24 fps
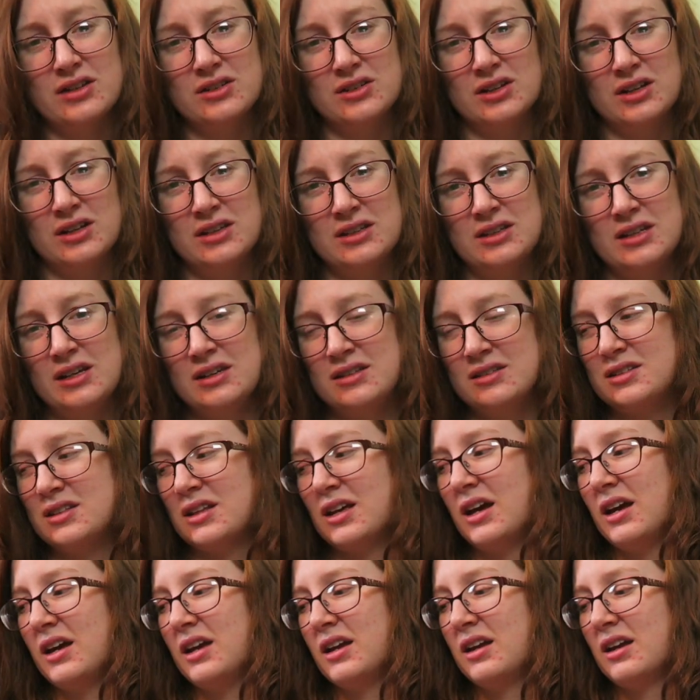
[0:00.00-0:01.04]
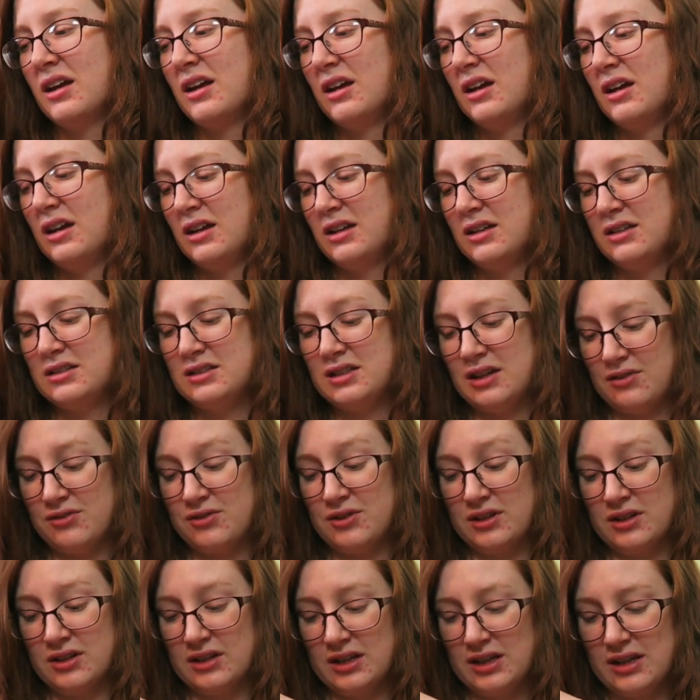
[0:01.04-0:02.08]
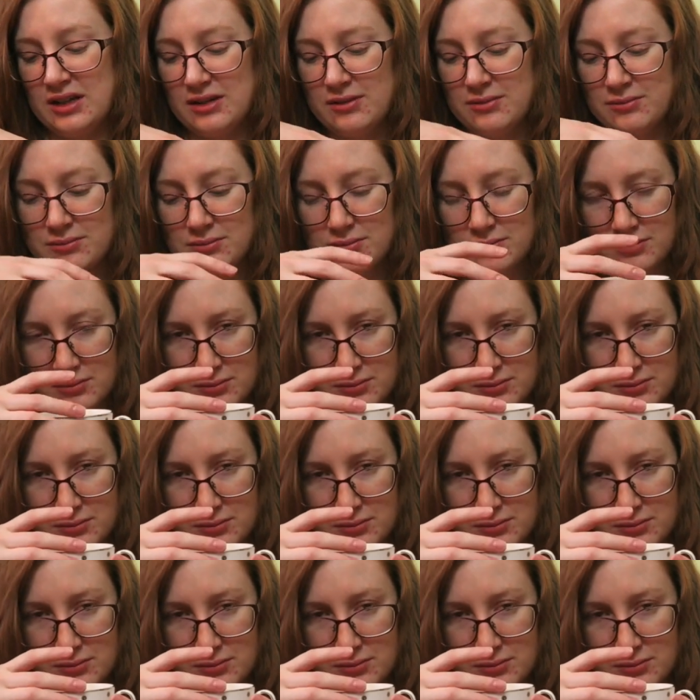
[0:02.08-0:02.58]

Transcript: is gonna taste like, definitely.